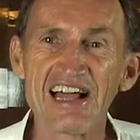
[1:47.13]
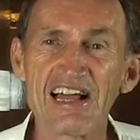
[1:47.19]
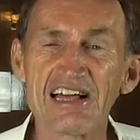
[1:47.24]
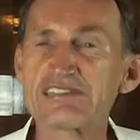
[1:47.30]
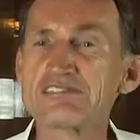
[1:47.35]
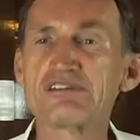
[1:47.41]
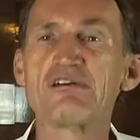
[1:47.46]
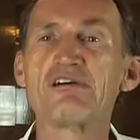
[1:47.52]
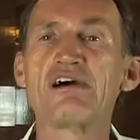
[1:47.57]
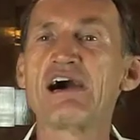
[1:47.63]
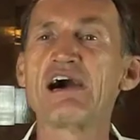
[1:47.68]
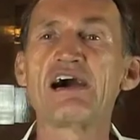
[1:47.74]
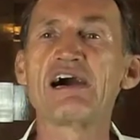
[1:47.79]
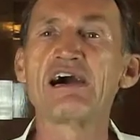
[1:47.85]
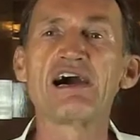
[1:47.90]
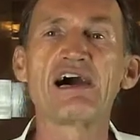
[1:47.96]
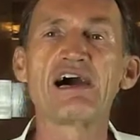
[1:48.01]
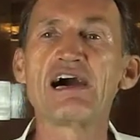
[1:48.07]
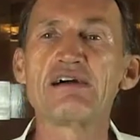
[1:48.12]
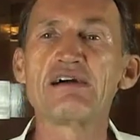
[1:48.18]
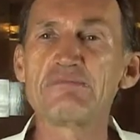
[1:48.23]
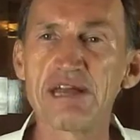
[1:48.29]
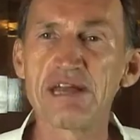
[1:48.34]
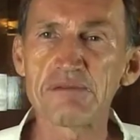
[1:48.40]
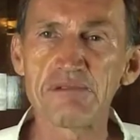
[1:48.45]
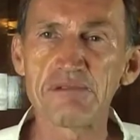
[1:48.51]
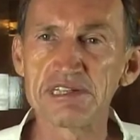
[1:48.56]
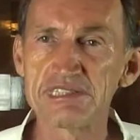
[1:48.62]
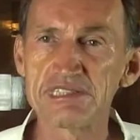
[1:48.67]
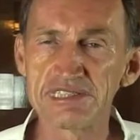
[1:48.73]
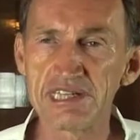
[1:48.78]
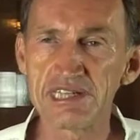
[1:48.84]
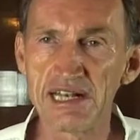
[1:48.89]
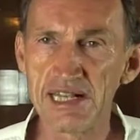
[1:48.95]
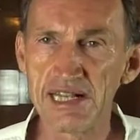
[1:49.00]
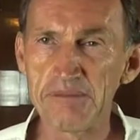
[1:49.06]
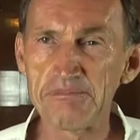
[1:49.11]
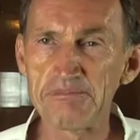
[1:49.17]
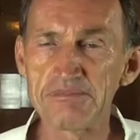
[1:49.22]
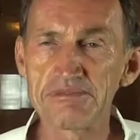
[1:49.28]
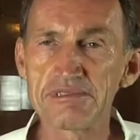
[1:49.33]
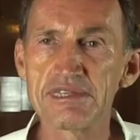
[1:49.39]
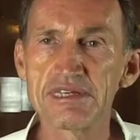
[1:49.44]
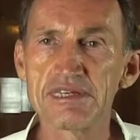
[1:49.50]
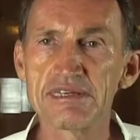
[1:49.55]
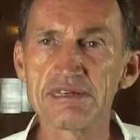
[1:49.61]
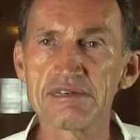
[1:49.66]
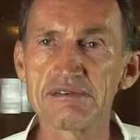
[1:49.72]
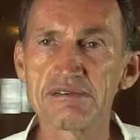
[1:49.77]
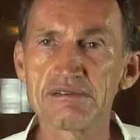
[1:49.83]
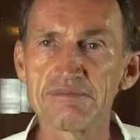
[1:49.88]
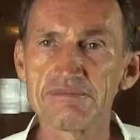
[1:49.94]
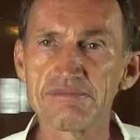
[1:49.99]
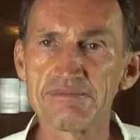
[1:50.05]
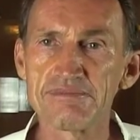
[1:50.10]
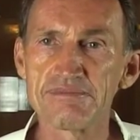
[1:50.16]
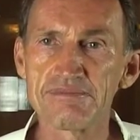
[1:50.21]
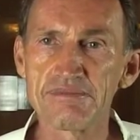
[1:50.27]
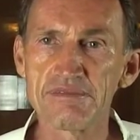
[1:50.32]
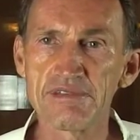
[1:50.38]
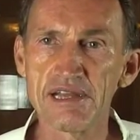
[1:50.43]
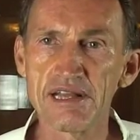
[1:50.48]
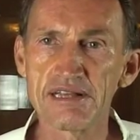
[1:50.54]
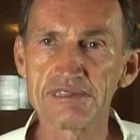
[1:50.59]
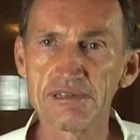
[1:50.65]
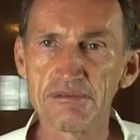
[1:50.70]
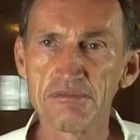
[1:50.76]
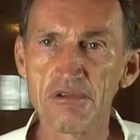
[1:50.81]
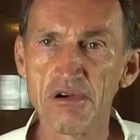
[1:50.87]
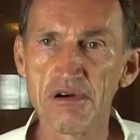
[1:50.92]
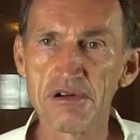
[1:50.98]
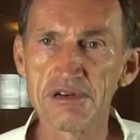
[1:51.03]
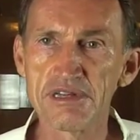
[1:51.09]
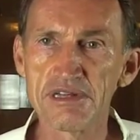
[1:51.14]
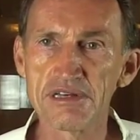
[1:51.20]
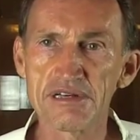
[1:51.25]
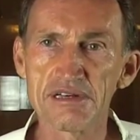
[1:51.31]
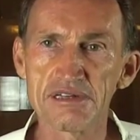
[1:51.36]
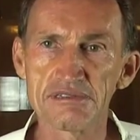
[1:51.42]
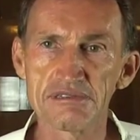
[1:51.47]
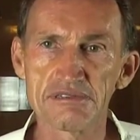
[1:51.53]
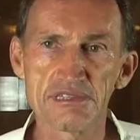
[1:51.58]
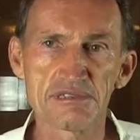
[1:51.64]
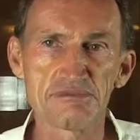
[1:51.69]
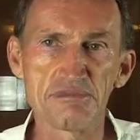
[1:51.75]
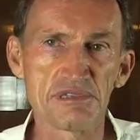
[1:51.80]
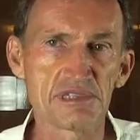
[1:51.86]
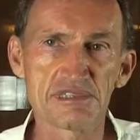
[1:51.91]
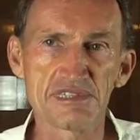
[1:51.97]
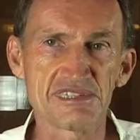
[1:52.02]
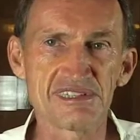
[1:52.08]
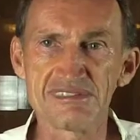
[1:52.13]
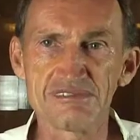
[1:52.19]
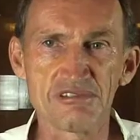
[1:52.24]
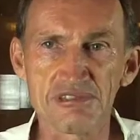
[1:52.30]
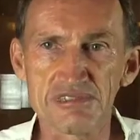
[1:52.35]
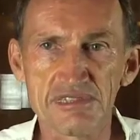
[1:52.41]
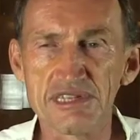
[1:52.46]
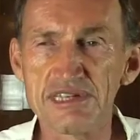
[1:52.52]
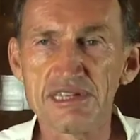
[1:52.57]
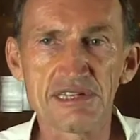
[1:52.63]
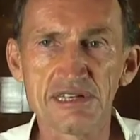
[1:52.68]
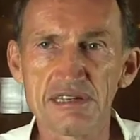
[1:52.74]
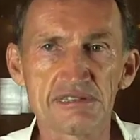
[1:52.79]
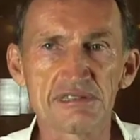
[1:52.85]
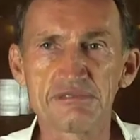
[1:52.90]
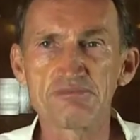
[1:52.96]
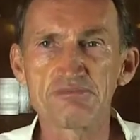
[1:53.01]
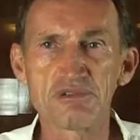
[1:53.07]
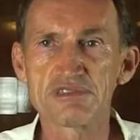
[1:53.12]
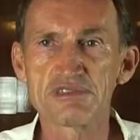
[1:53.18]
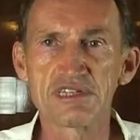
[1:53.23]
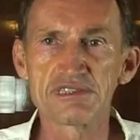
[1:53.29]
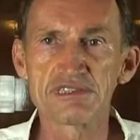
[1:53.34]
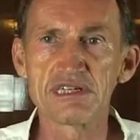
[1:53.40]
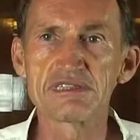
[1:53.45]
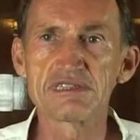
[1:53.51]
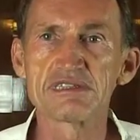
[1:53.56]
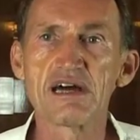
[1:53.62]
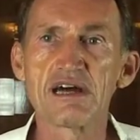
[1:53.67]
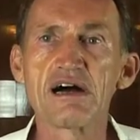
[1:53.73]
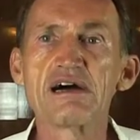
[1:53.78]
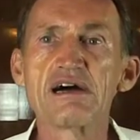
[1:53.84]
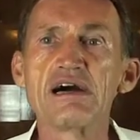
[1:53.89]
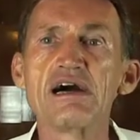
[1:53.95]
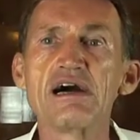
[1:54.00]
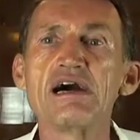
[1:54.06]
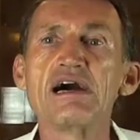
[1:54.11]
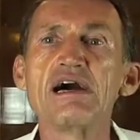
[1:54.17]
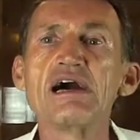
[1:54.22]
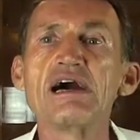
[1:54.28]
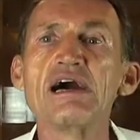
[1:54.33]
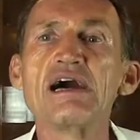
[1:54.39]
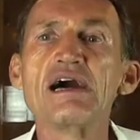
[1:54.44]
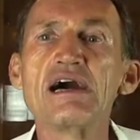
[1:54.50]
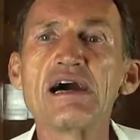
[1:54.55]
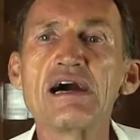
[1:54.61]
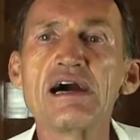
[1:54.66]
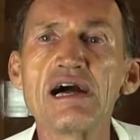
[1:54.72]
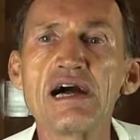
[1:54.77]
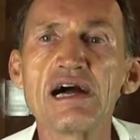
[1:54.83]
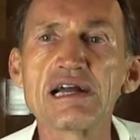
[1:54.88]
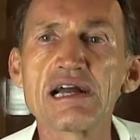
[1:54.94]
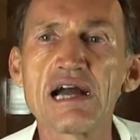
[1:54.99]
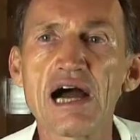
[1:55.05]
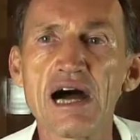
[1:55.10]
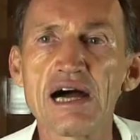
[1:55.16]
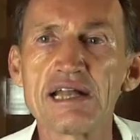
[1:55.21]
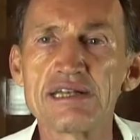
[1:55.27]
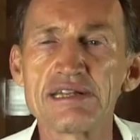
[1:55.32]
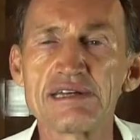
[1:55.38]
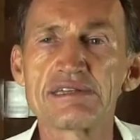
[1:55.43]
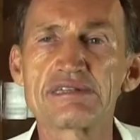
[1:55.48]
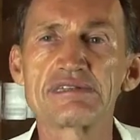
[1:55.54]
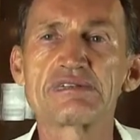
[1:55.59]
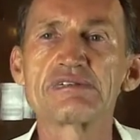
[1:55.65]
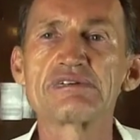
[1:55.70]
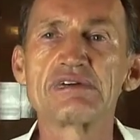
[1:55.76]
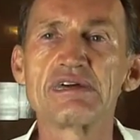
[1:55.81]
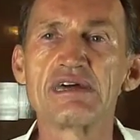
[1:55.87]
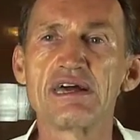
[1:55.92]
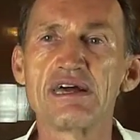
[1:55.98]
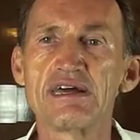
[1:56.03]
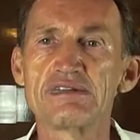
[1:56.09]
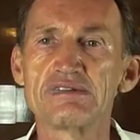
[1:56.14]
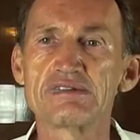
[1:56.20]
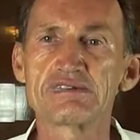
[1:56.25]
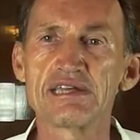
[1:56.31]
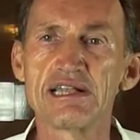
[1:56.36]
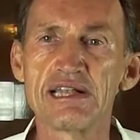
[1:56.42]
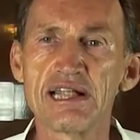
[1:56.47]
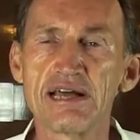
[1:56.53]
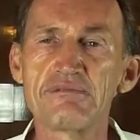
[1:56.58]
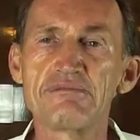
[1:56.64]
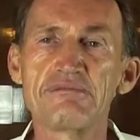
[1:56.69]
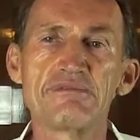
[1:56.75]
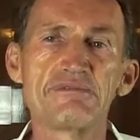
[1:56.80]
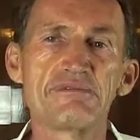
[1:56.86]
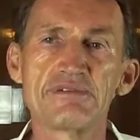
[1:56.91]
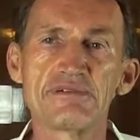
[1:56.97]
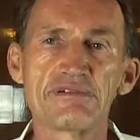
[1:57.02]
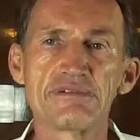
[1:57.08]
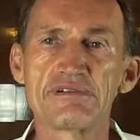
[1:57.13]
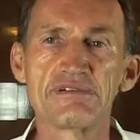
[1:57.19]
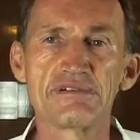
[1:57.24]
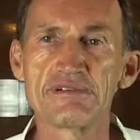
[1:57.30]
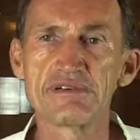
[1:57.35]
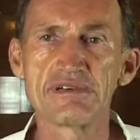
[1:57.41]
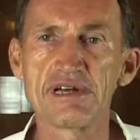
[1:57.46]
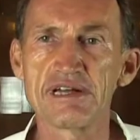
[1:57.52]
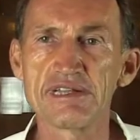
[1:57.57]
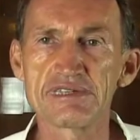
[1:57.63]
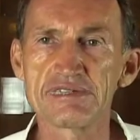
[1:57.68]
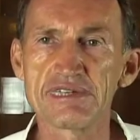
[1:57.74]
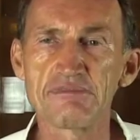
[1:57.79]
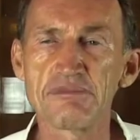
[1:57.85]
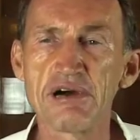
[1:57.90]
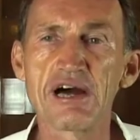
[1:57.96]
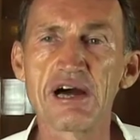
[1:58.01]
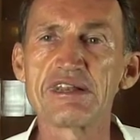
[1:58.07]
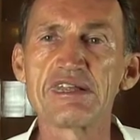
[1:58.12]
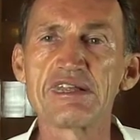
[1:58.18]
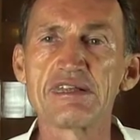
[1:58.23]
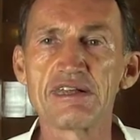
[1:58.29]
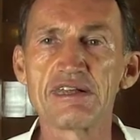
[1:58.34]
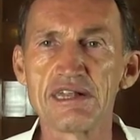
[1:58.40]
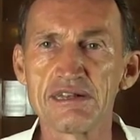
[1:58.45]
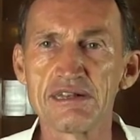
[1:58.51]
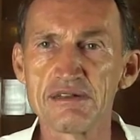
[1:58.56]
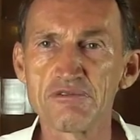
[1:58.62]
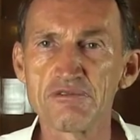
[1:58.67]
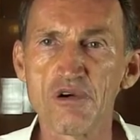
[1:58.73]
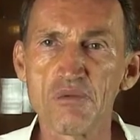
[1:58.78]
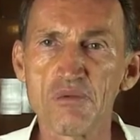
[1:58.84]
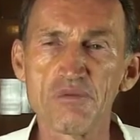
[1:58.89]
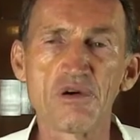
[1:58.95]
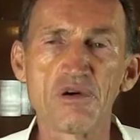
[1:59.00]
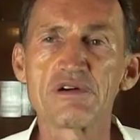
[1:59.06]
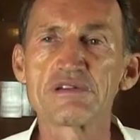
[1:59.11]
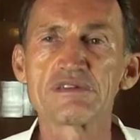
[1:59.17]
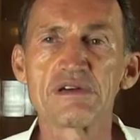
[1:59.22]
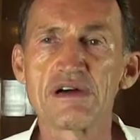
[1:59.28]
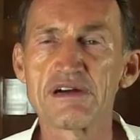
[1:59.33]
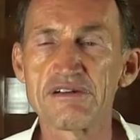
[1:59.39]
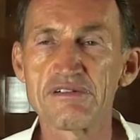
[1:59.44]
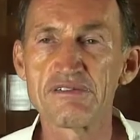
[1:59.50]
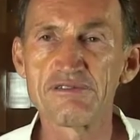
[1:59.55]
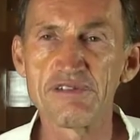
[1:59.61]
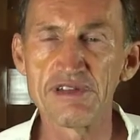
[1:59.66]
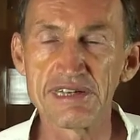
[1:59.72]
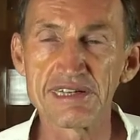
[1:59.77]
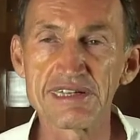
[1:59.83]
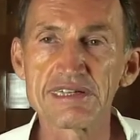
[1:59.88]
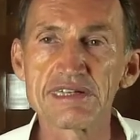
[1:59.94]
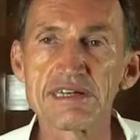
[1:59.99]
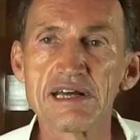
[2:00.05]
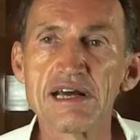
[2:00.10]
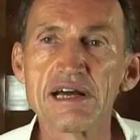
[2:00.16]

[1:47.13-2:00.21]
So I make my ginger lemon tea in the morning. This means not tea, just put the ginger, grind it, and the lemon, and some honey in warm water, finished.